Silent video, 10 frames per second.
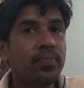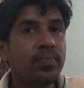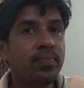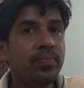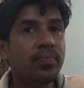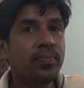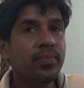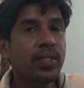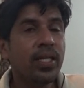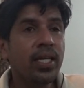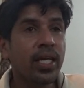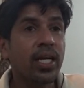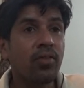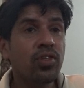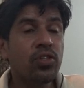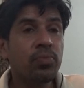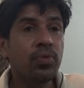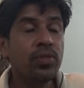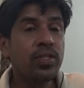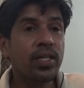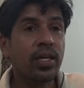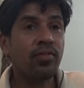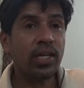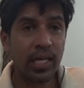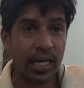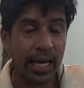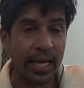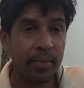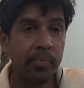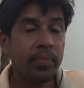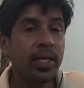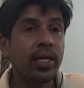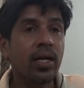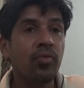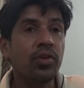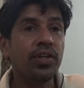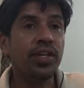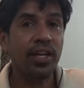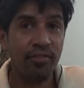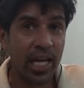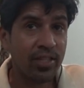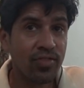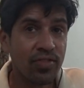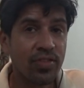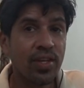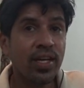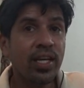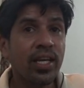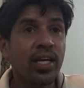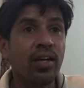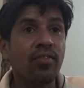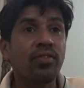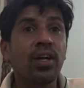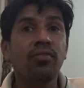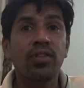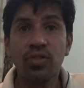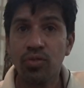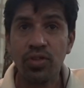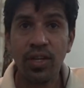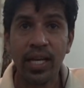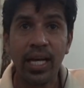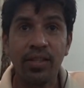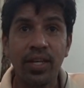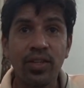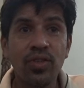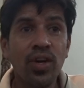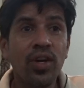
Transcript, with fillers: sports also? He covered sports, he covered crime, he covered events, he covered social gatherings.